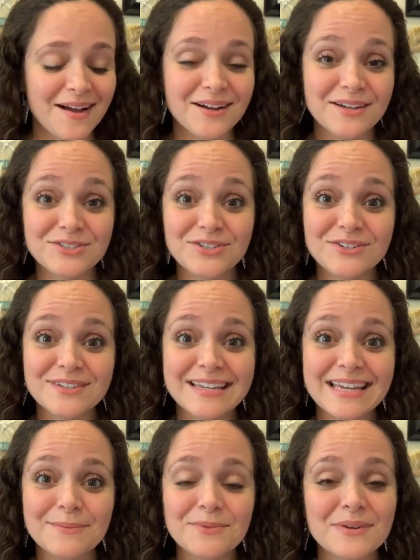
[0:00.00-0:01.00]
I'm going to turn the
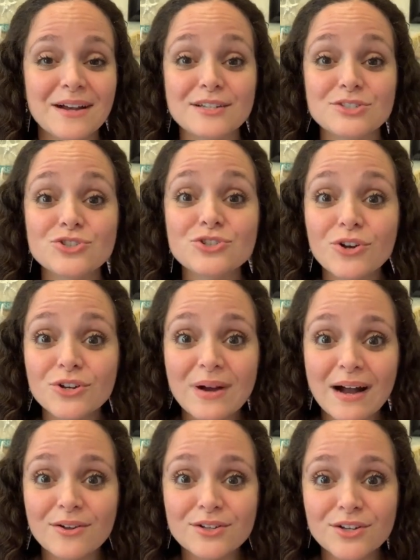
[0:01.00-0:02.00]
camera around and show you
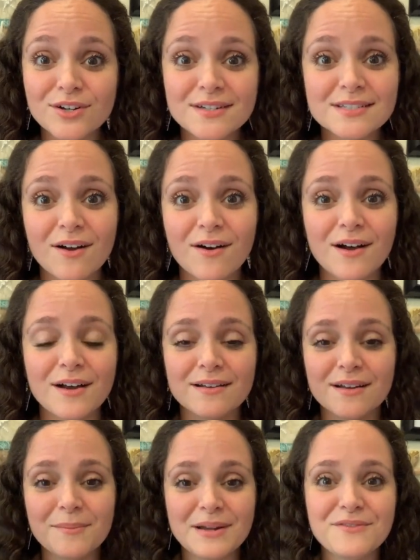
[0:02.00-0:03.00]
how it looks
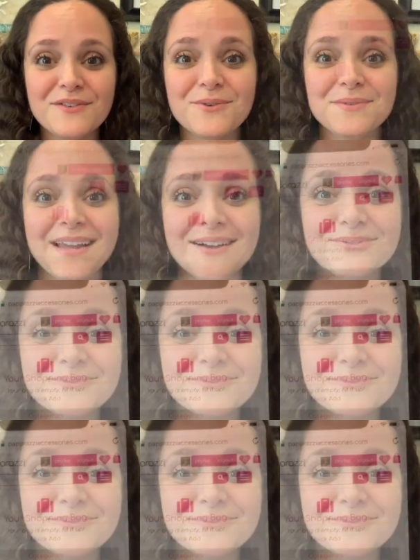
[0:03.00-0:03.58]
on my phone now.